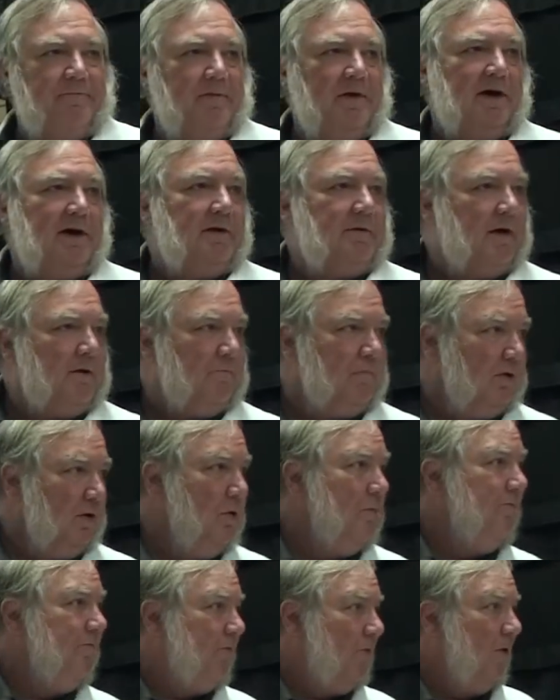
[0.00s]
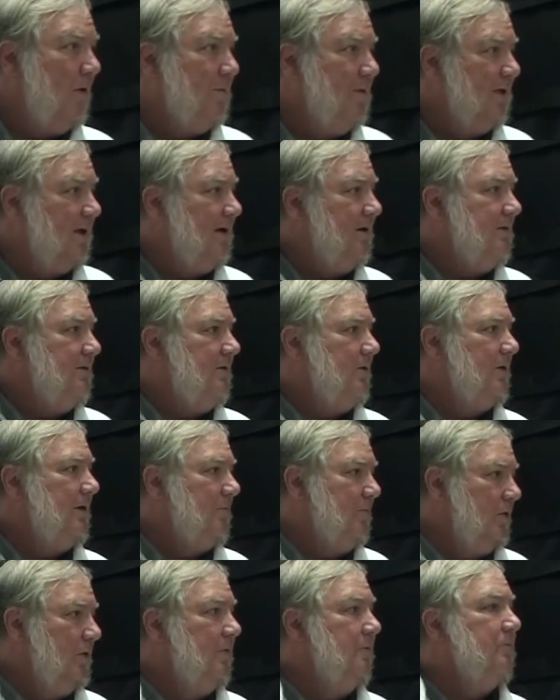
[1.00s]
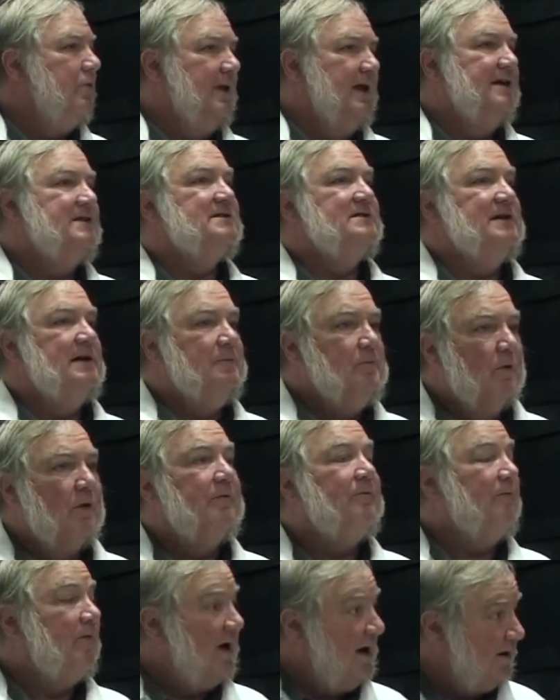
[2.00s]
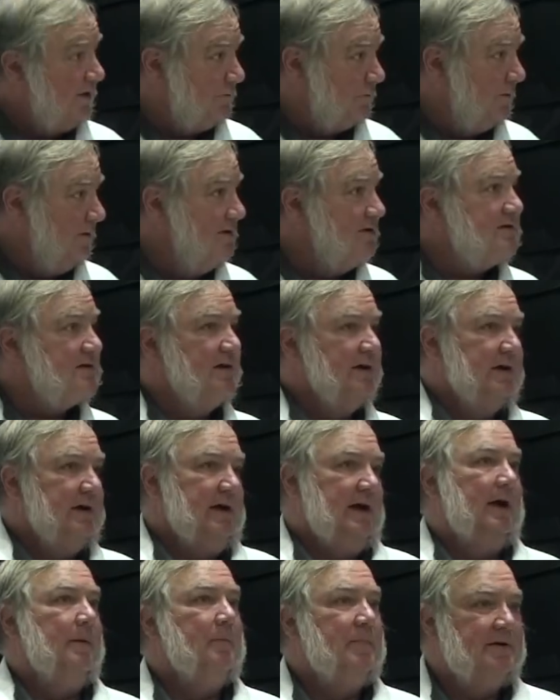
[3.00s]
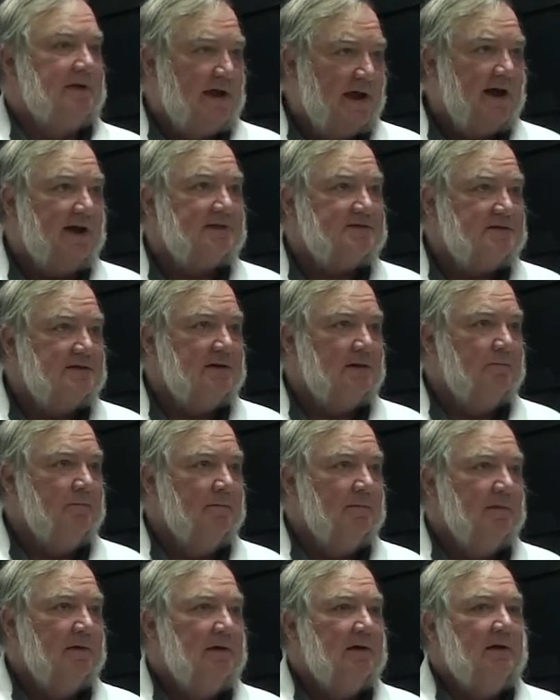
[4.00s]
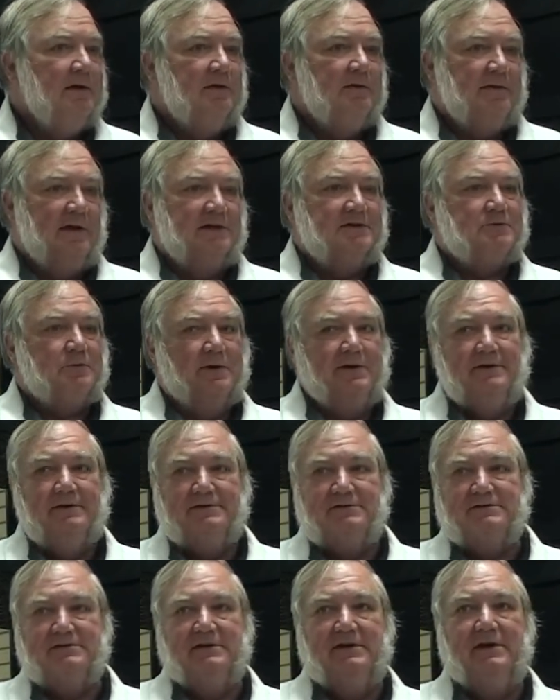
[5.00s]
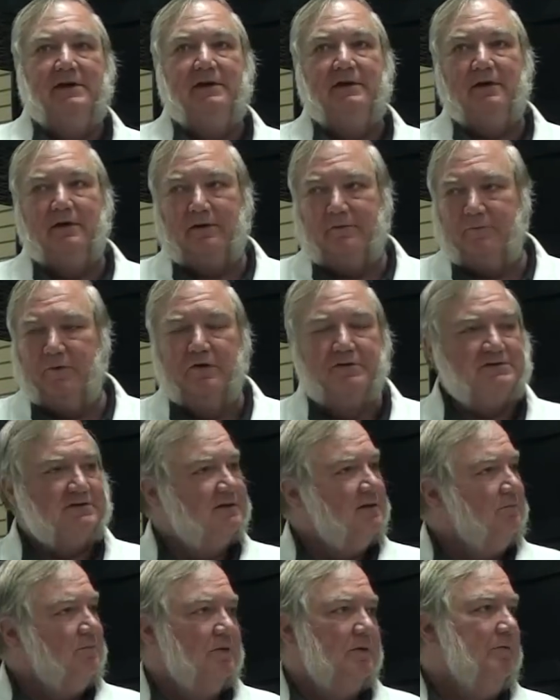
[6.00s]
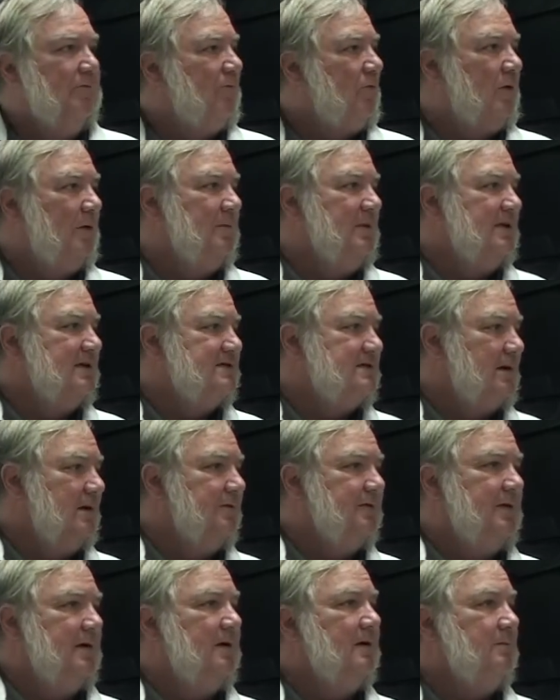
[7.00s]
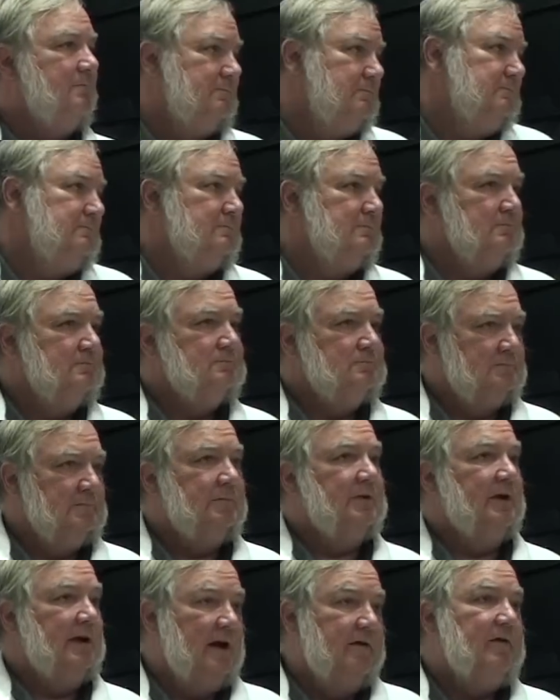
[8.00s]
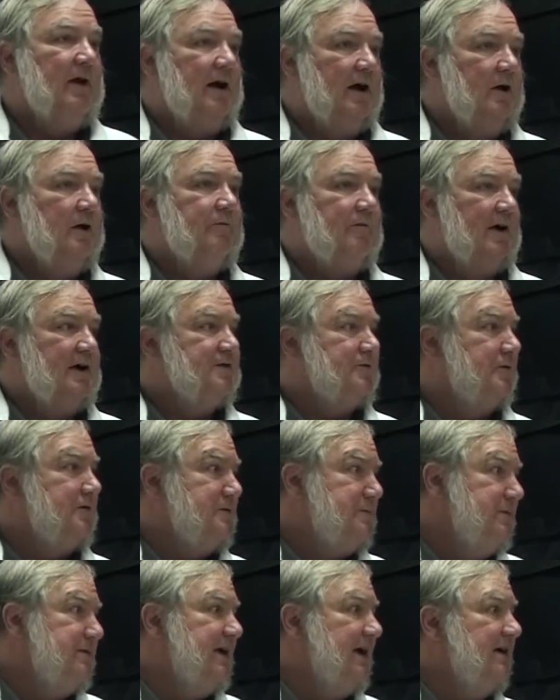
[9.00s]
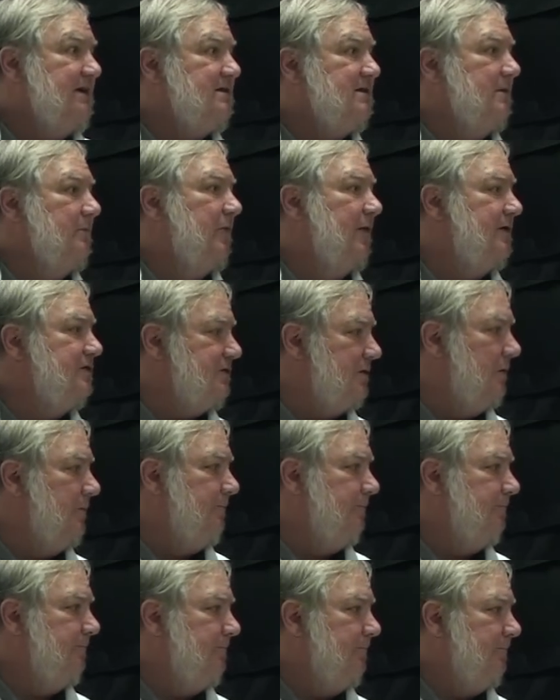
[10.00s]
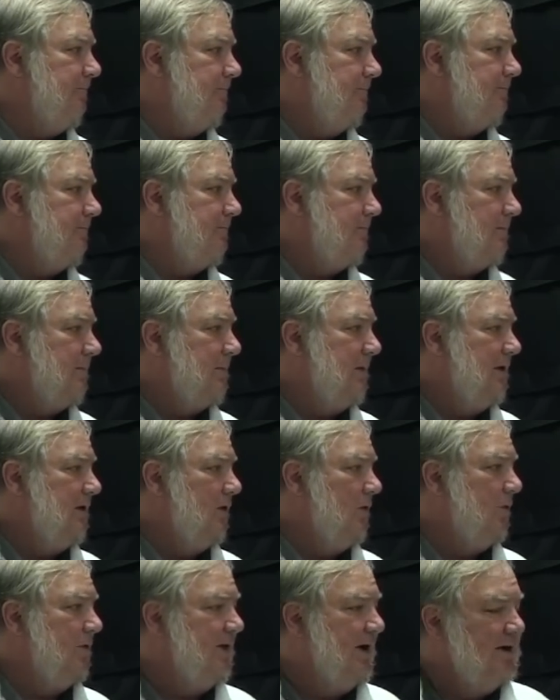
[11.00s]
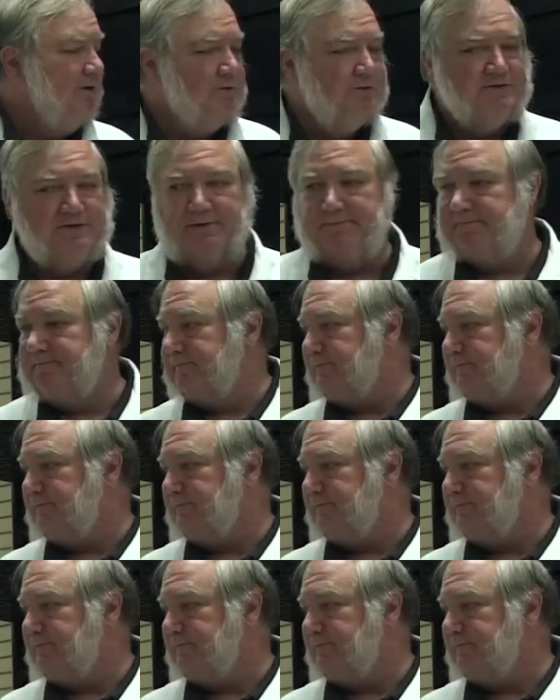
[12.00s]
A bloom formula. During bloom, plants need more phosphorus and potassium. That's why you see most of the bloom formulas out there. You're going to have a higher phosphorus-potassium ratio and lower nitrogen.